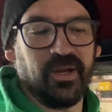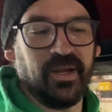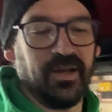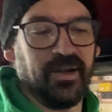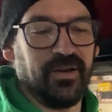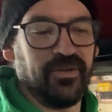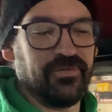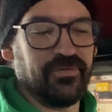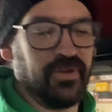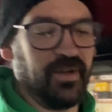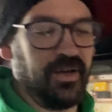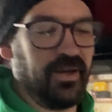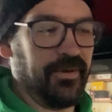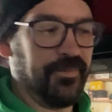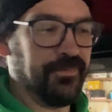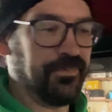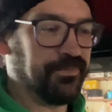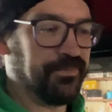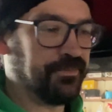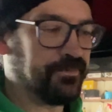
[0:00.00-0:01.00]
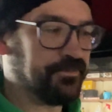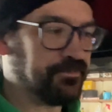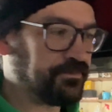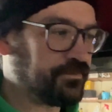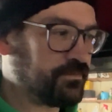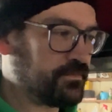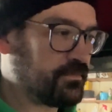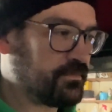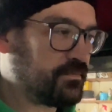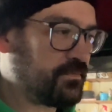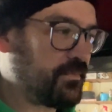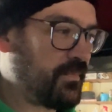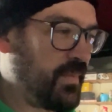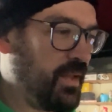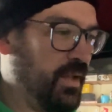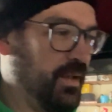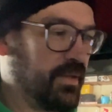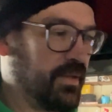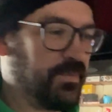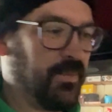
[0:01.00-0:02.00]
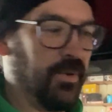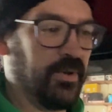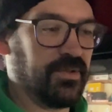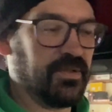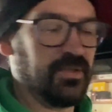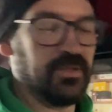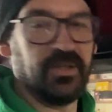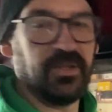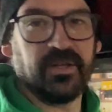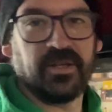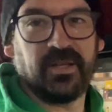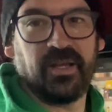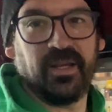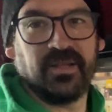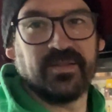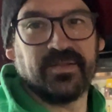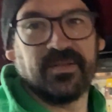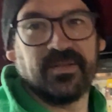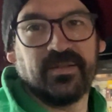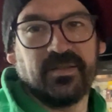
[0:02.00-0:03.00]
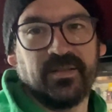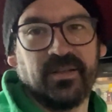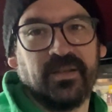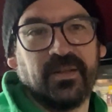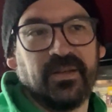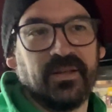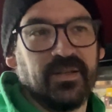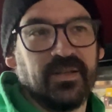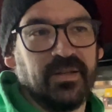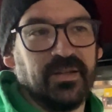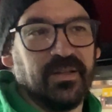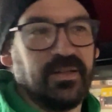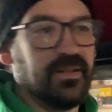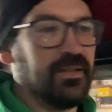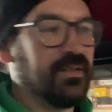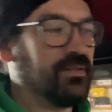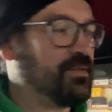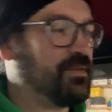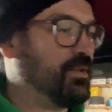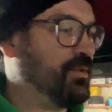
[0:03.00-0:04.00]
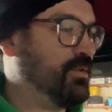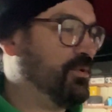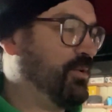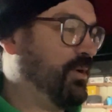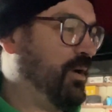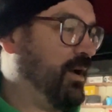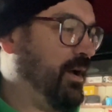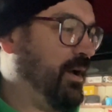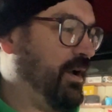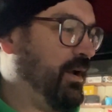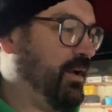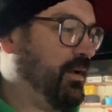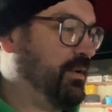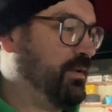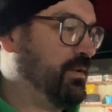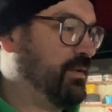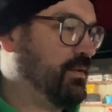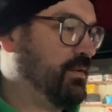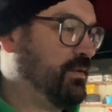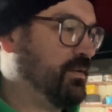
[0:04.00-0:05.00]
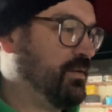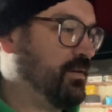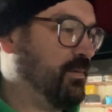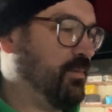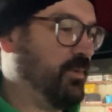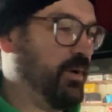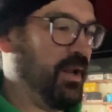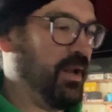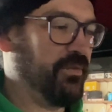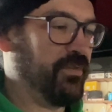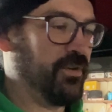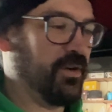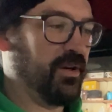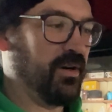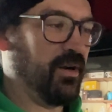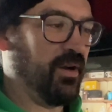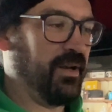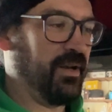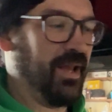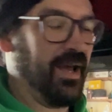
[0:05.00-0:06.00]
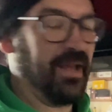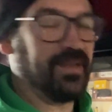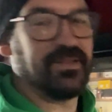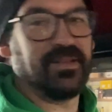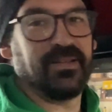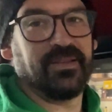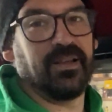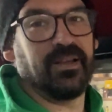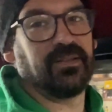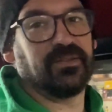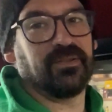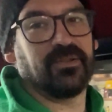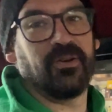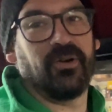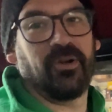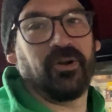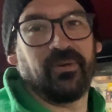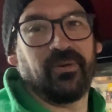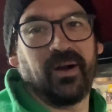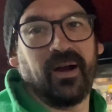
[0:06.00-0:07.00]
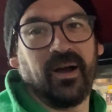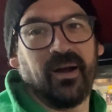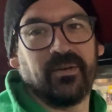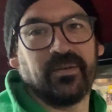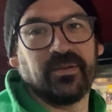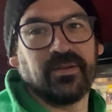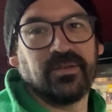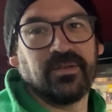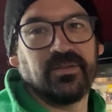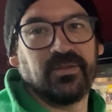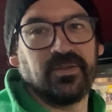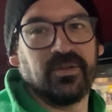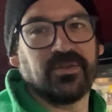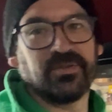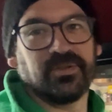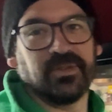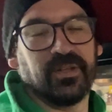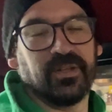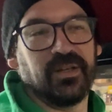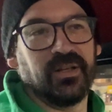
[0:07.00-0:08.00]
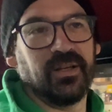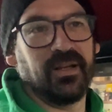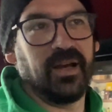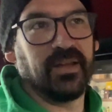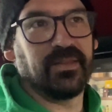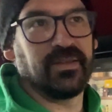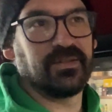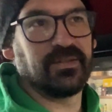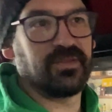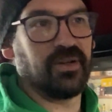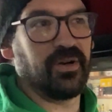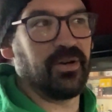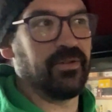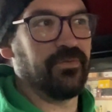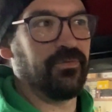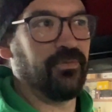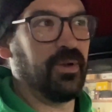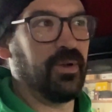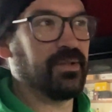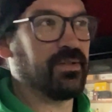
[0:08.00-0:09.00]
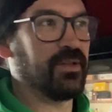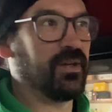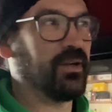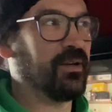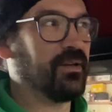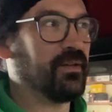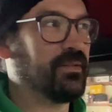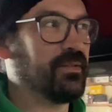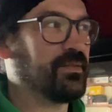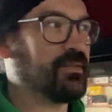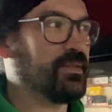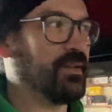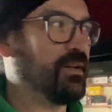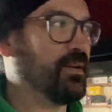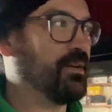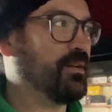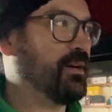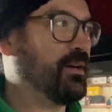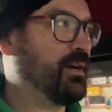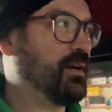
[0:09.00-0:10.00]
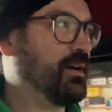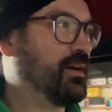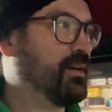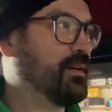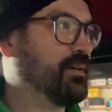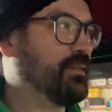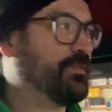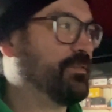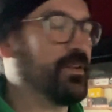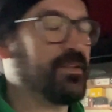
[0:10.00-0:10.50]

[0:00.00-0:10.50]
of exposing your kids to whatever nasty things are going around, usually at the start of winter. So fun